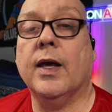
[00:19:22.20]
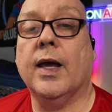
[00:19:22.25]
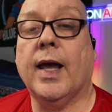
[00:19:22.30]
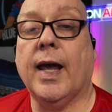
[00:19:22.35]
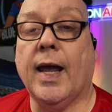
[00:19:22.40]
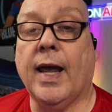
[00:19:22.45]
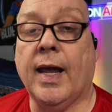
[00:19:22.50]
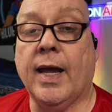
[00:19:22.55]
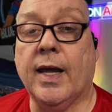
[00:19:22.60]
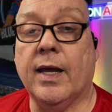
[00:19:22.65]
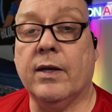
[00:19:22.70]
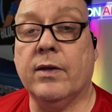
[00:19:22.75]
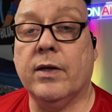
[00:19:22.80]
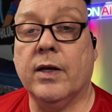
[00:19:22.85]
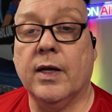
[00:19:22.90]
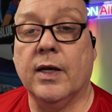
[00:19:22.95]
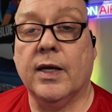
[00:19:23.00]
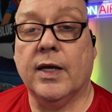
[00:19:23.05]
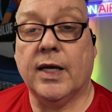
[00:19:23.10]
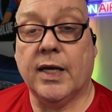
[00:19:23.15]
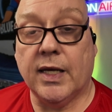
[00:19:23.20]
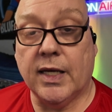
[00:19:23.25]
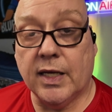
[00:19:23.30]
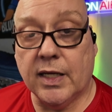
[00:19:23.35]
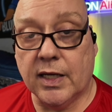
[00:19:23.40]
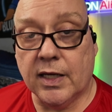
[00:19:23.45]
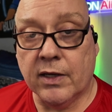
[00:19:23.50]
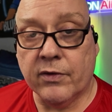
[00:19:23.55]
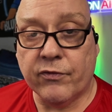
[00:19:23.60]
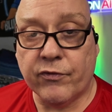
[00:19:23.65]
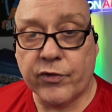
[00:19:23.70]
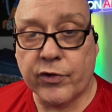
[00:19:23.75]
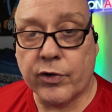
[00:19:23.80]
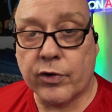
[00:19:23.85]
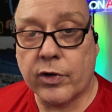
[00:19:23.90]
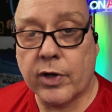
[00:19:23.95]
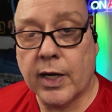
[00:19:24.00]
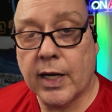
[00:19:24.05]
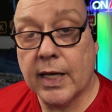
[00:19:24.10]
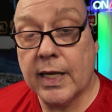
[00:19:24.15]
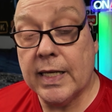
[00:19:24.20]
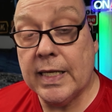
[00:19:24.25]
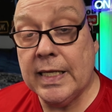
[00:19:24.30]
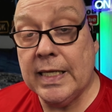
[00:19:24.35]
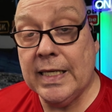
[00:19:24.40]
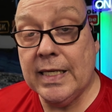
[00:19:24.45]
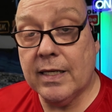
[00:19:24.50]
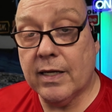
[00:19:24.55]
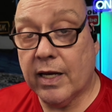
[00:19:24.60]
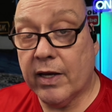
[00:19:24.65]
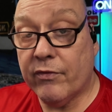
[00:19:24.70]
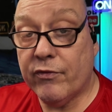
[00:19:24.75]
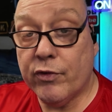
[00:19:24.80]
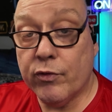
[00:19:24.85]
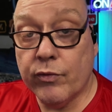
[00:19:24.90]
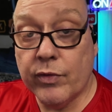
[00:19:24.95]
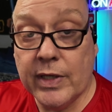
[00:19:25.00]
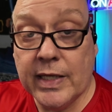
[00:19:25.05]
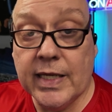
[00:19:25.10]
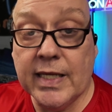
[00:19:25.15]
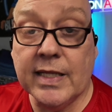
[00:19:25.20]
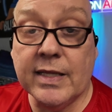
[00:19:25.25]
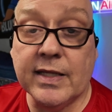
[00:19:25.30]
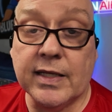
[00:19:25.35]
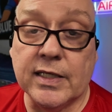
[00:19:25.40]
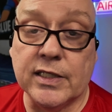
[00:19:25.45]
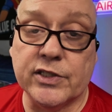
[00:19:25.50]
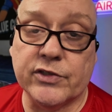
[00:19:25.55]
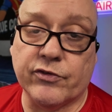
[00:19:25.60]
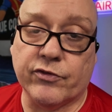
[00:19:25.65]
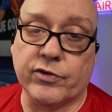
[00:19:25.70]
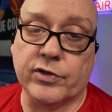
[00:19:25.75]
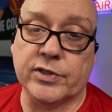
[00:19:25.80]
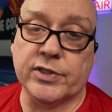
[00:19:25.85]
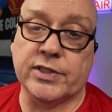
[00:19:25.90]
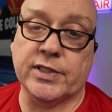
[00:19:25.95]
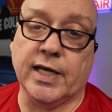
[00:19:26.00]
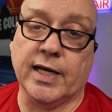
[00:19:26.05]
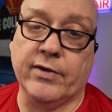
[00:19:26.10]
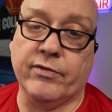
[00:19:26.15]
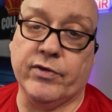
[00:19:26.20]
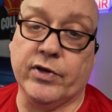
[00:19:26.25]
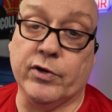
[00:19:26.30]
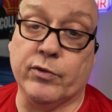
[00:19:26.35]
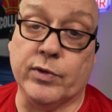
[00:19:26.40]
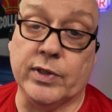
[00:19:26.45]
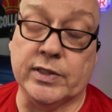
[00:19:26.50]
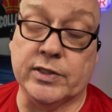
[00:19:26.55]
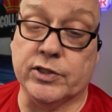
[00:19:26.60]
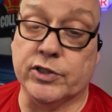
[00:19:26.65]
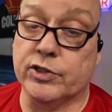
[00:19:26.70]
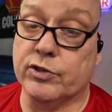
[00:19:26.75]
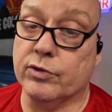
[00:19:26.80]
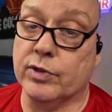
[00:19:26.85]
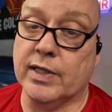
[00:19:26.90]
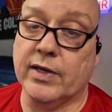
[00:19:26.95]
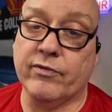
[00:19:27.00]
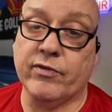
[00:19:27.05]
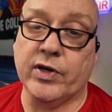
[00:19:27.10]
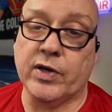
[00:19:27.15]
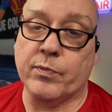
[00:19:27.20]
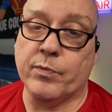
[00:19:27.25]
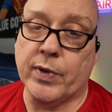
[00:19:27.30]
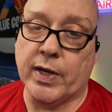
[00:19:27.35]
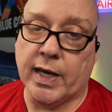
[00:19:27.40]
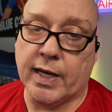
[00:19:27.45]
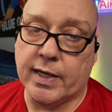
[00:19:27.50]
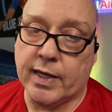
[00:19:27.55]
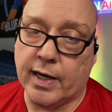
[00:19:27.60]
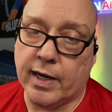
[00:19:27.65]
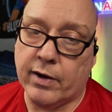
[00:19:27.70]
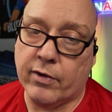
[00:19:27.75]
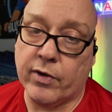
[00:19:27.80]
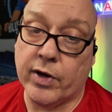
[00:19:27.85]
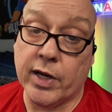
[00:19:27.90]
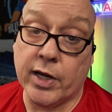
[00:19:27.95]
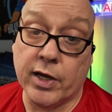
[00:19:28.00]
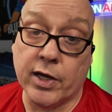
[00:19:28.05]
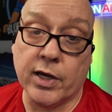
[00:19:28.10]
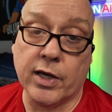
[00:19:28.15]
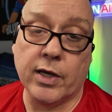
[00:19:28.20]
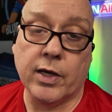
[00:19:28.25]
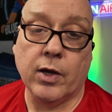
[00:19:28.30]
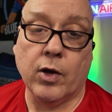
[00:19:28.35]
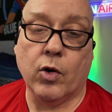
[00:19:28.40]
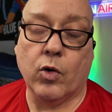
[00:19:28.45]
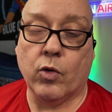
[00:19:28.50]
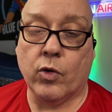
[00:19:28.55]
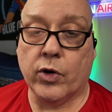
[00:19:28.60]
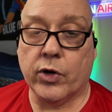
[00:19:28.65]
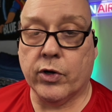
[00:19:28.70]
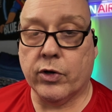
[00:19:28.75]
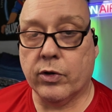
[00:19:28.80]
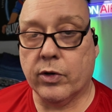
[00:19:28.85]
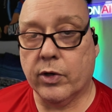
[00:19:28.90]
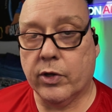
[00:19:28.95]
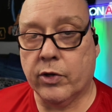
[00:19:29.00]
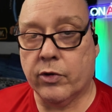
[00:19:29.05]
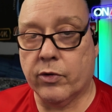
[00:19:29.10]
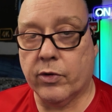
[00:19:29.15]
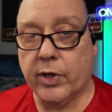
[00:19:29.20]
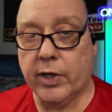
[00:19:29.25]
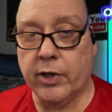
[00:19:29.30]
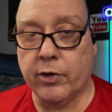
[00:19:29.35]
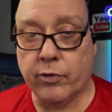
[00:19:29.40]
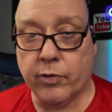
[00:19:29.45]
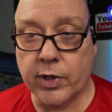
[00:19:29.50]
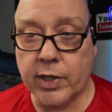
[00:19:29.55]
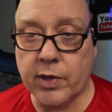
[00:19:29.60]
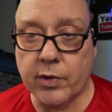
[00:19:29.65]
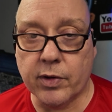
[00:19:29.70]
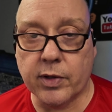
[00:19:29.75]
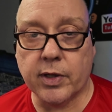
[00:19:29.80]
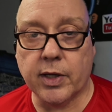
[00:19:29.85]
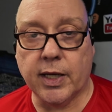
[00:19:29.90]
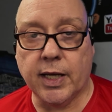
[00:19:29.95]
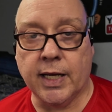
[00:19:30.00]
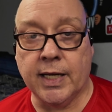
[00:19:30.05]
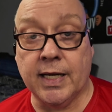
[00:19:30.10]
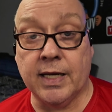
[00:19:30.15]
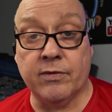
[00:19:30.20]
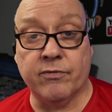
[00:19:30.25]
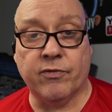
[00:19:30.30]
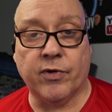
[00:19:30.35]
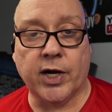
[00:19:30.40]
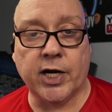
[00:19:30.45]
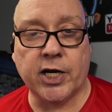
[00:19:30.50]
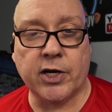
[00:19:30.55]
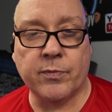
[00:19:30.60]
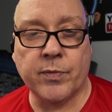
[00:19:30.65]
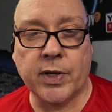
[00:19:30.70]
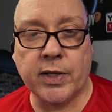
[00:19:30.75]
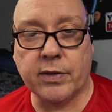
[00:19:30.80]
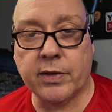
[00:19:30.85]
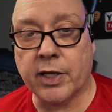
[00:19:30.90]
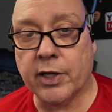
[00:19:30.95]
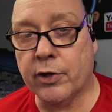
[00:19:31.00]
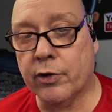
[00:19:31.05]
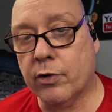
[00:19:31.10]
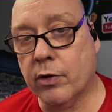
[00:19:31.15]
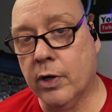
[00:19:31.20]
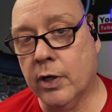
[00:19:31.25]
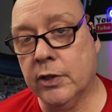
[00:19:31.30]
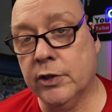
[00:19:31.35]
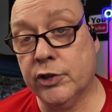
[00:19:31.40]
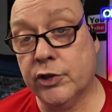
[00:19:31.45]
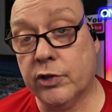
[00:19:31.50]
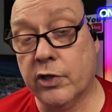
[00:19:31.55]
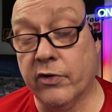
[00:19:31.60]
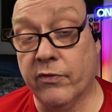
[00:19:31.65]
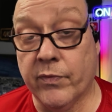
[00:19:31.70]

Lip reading: And if you need these for safety reasons, you live in a bad area, or you're in an environment that you're unsure of.